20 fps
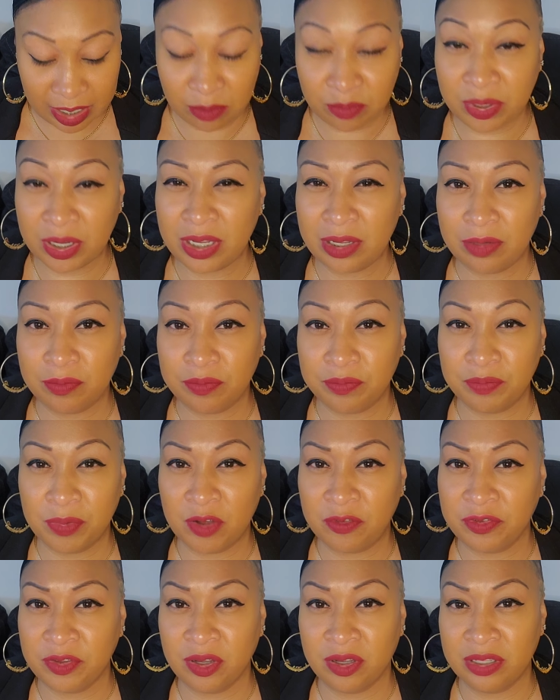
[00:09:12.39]
But
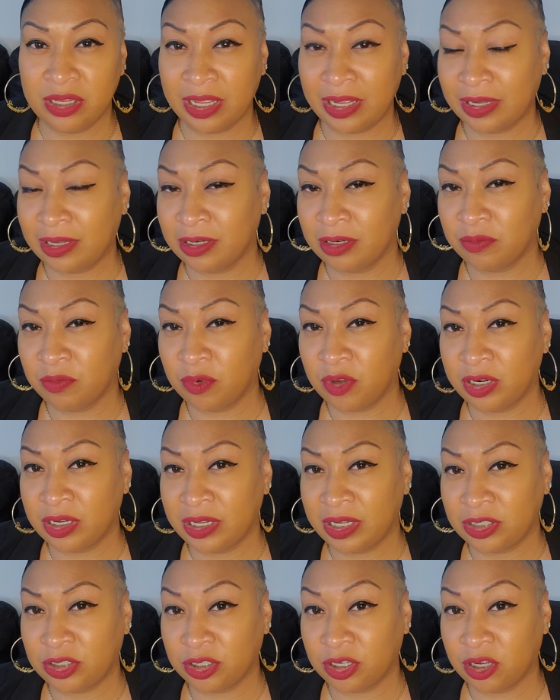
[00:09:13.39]
both of you are not going to want to
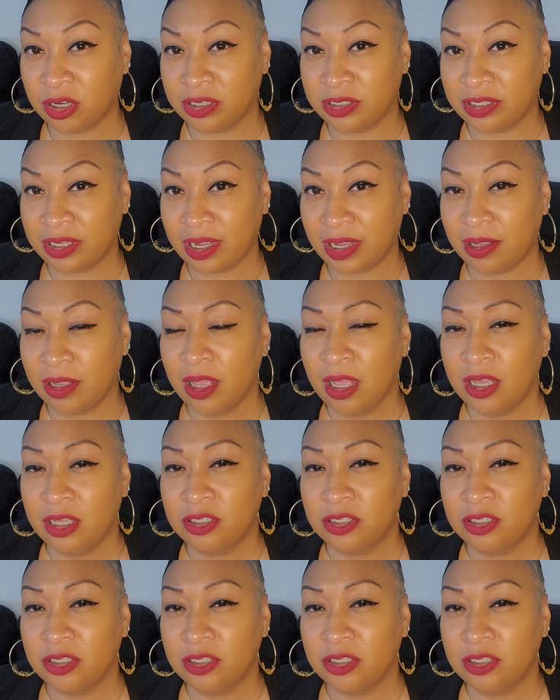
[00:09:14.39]
let your guards down.